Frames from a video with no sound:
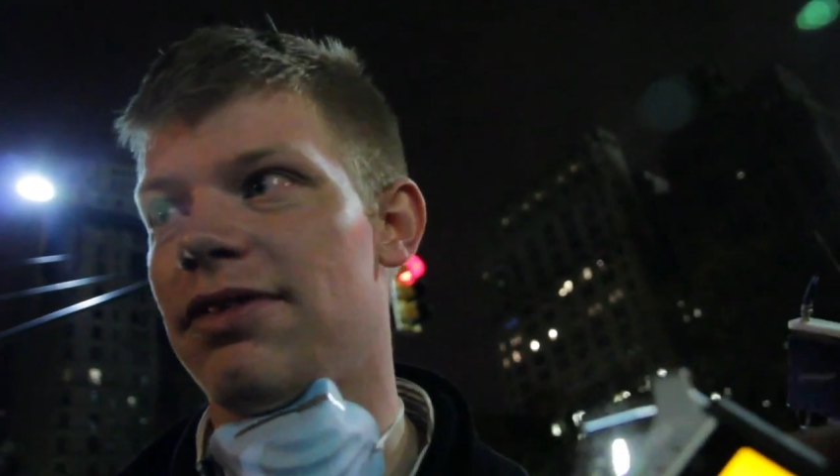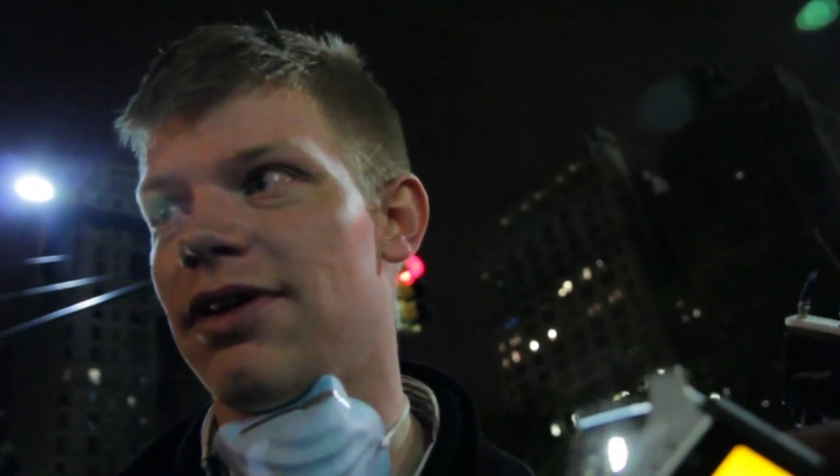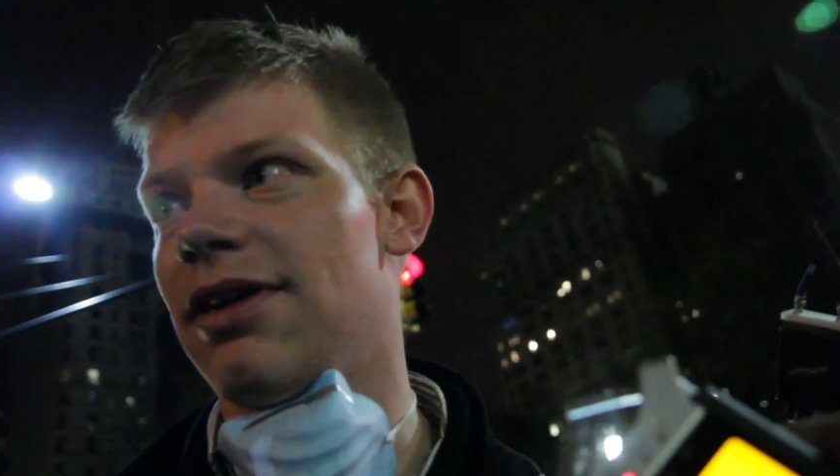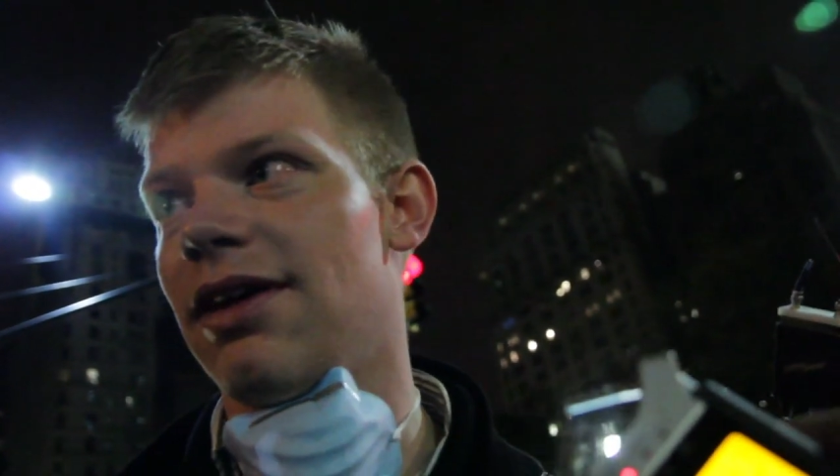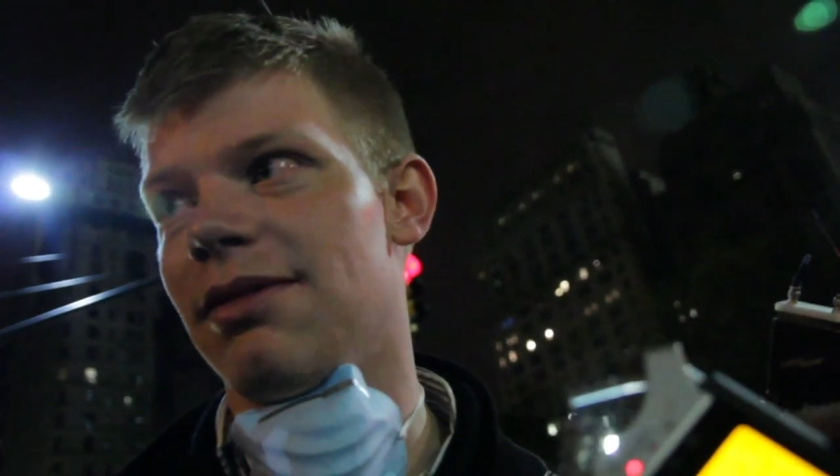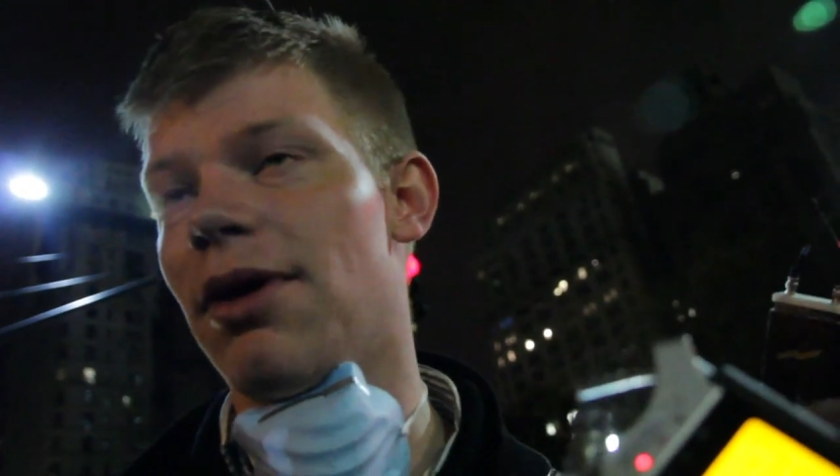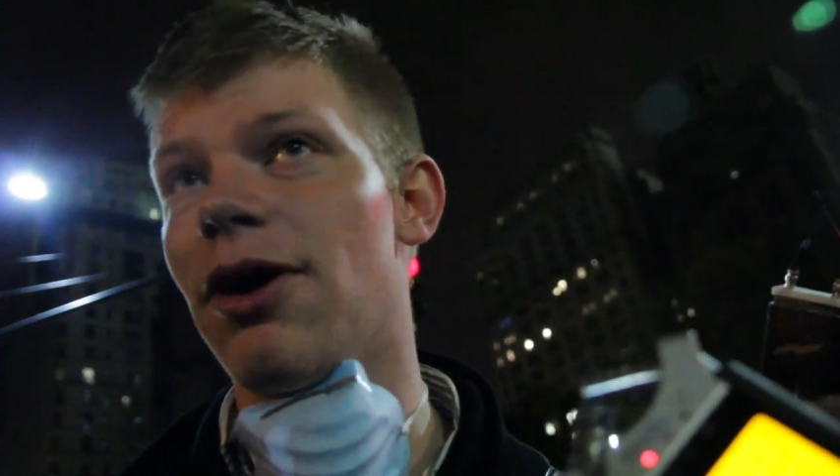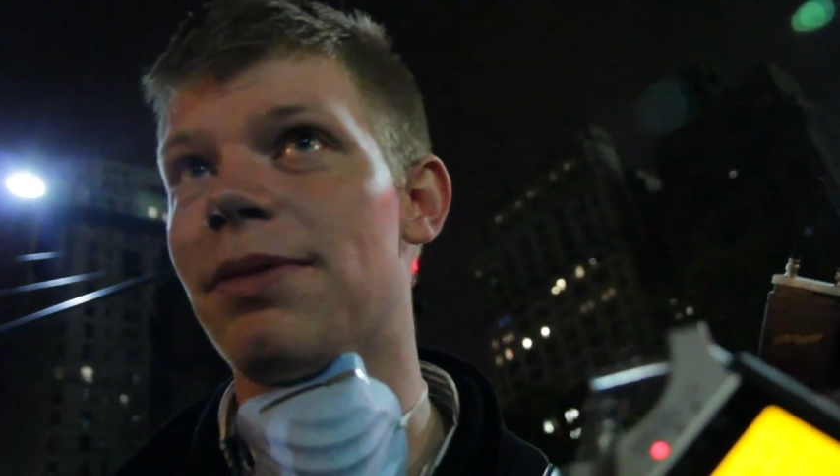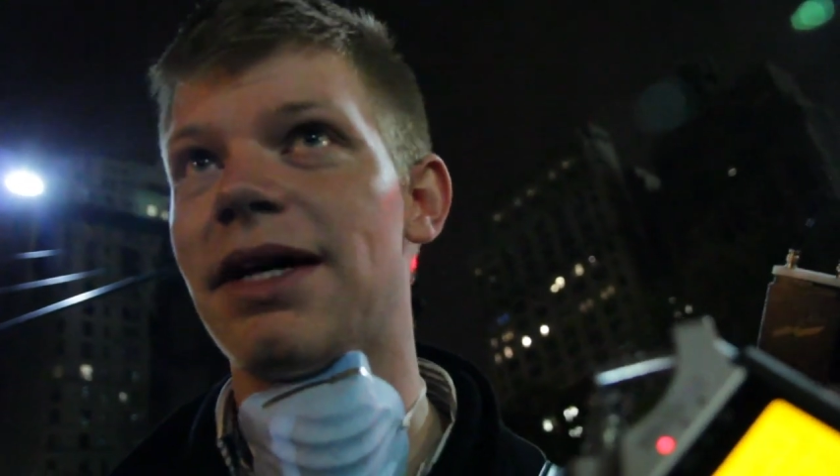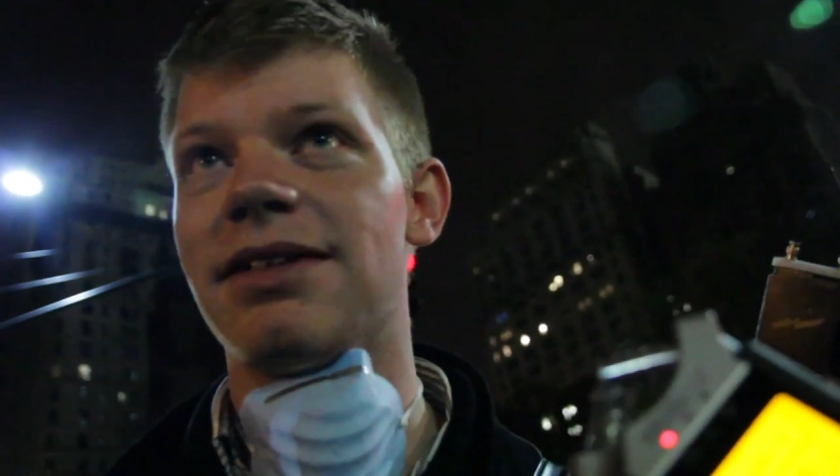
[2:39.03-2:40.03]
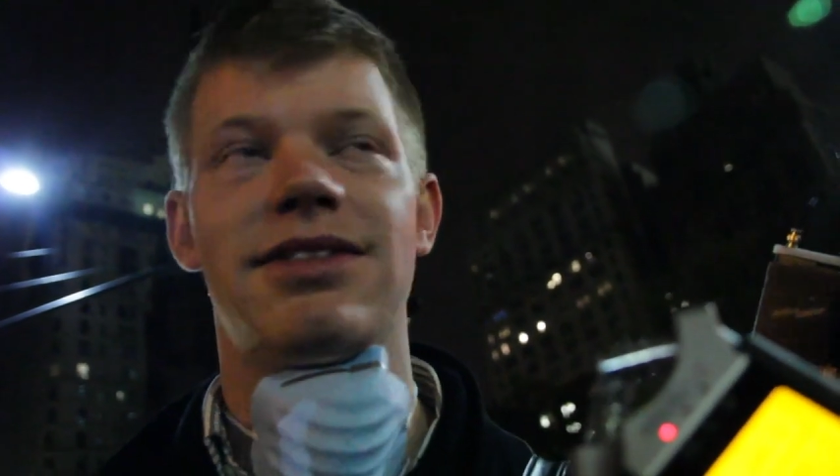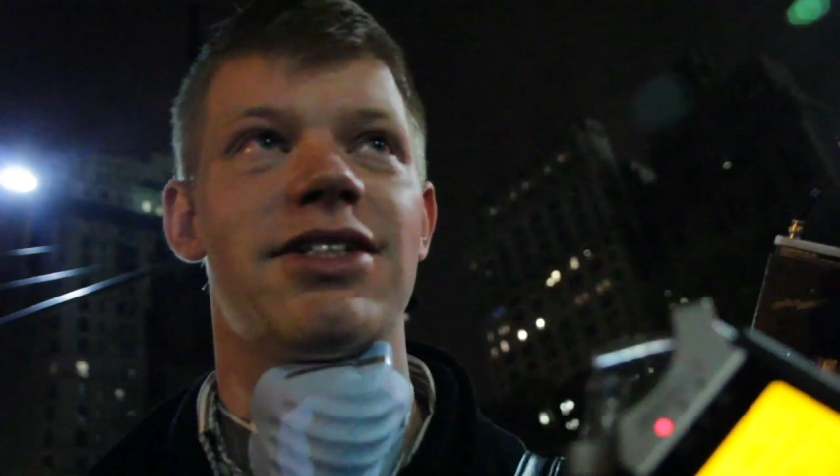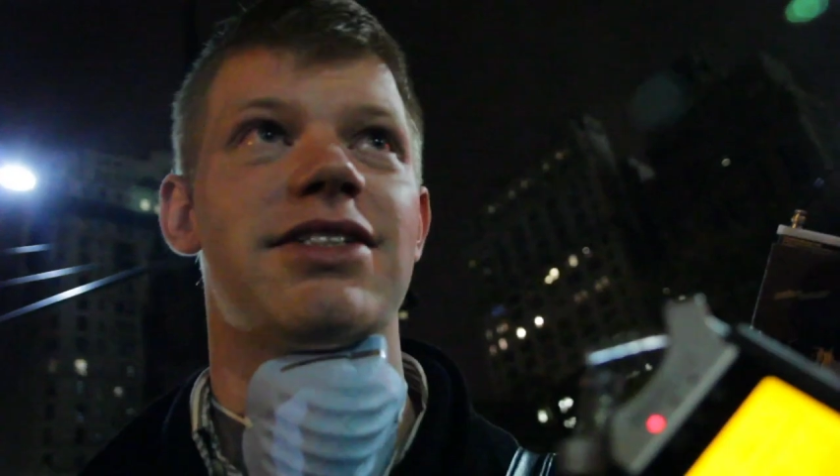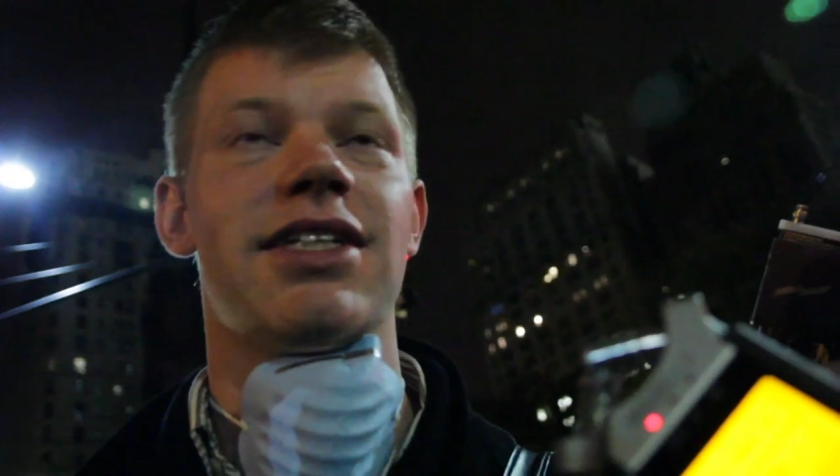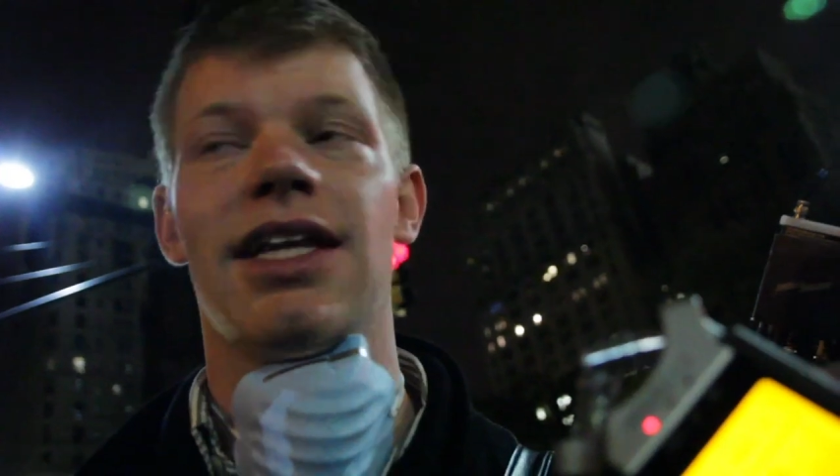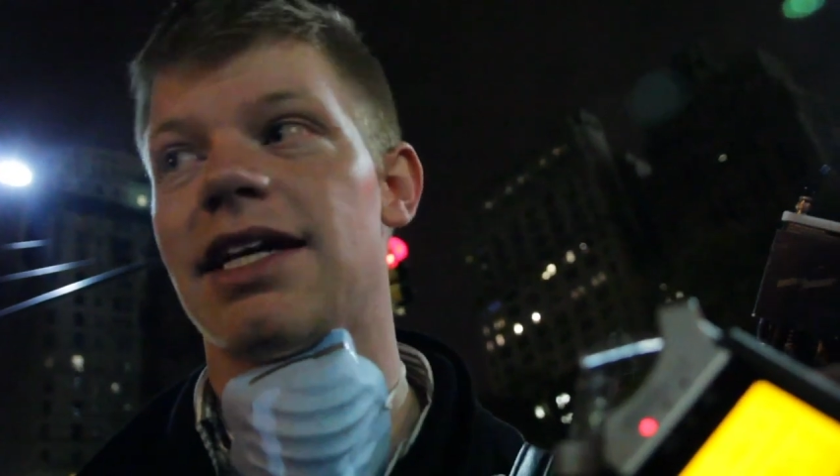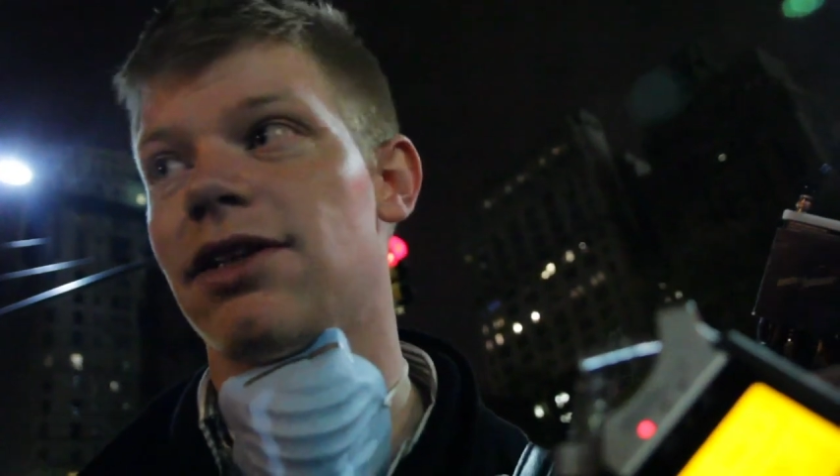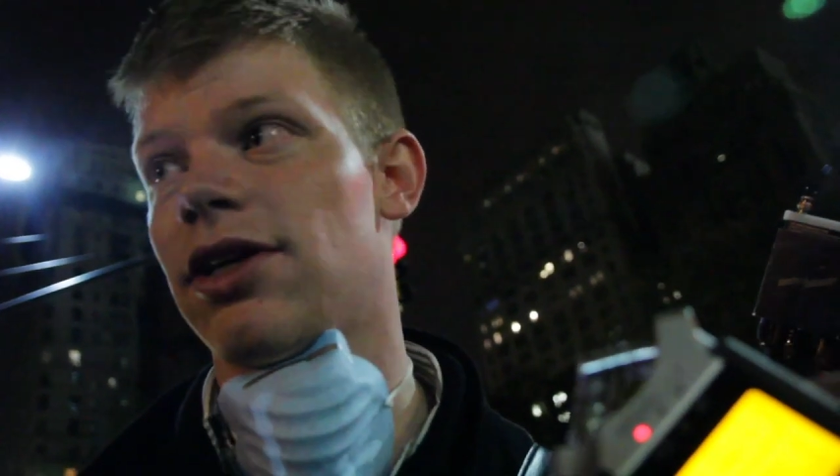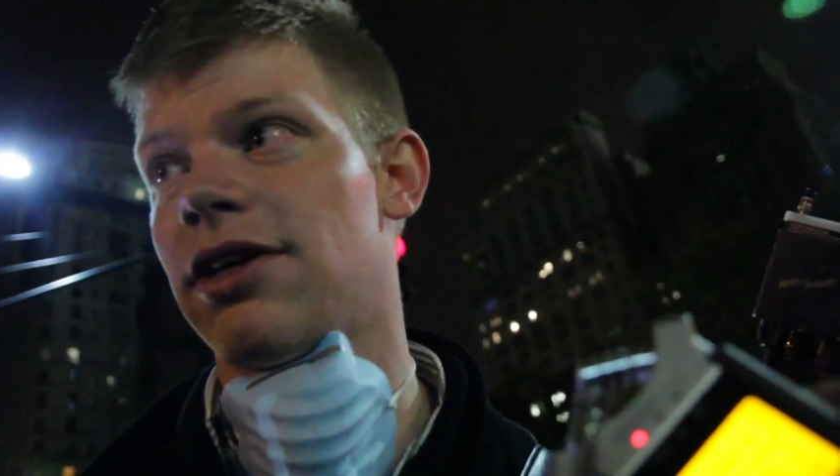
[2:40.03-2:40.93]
for a moment just to like